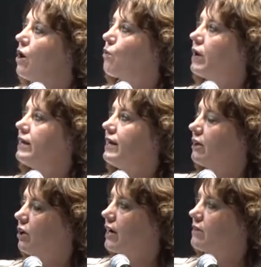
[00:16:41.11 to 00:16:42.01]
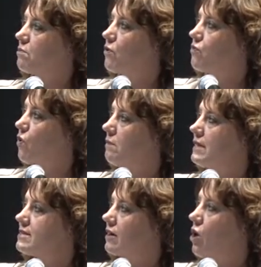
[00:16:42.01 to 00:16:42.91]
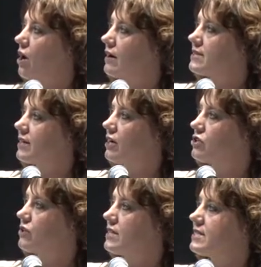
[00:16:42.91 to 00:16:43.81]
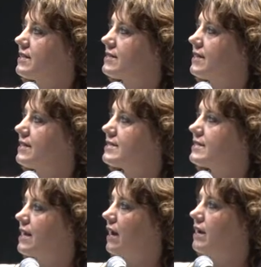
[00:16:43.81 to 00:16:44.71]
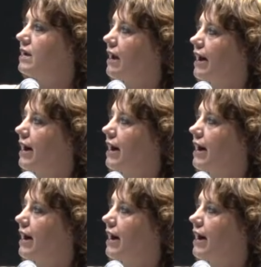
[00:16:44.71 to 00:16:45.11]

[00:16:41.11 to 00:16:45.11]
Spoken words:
We did look at the performance and carcass characteristics in this study.